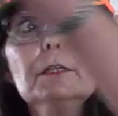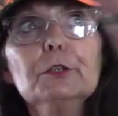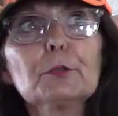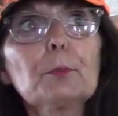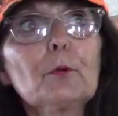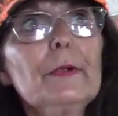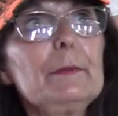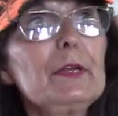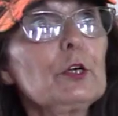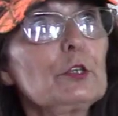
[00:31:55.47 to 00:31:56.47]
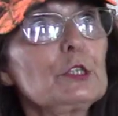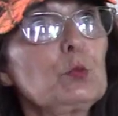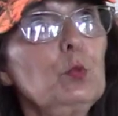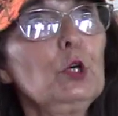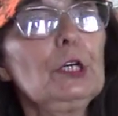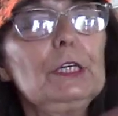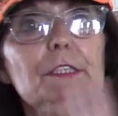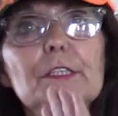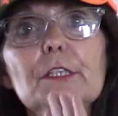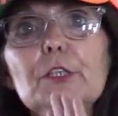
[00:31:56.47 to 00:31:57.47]
Your perimeter is
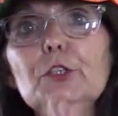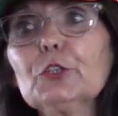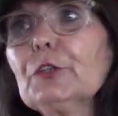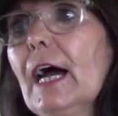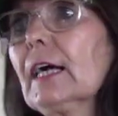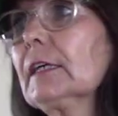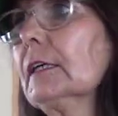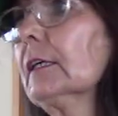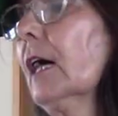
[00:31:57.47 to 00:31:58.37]
woods. You're not going to